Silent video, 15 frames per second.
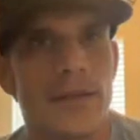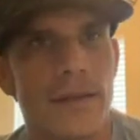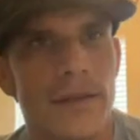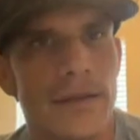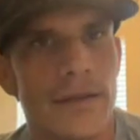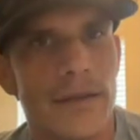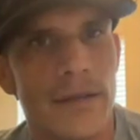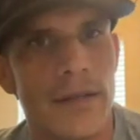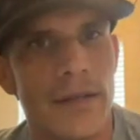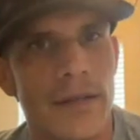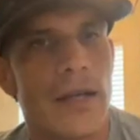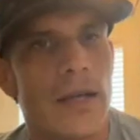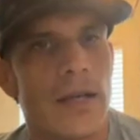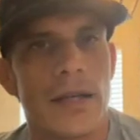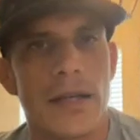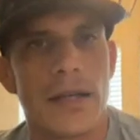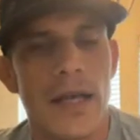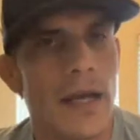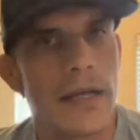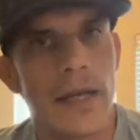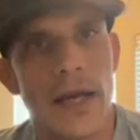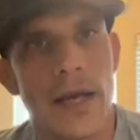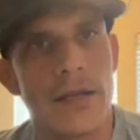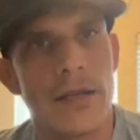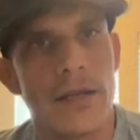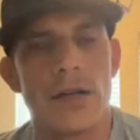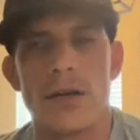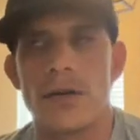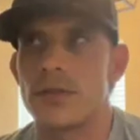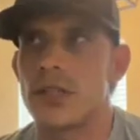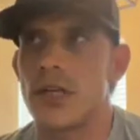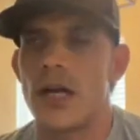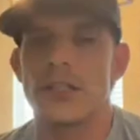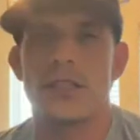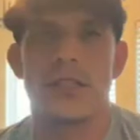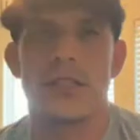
this one. Yeah, yeah. You know,